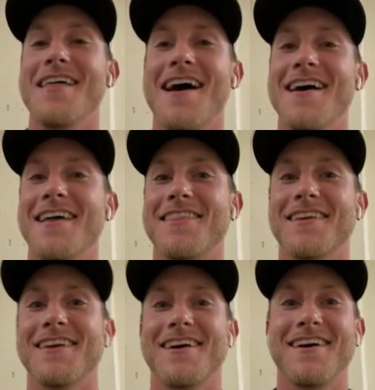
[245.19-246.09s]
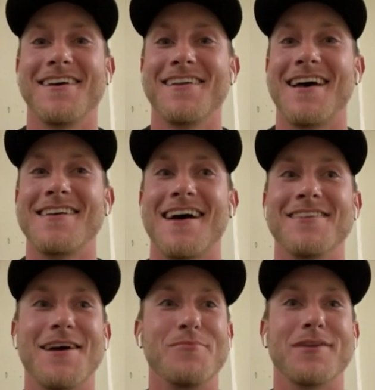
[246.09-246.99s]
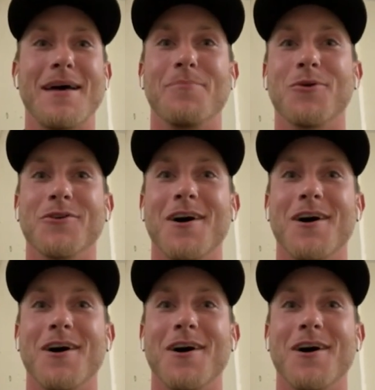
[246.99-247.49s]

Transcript: I think I bring that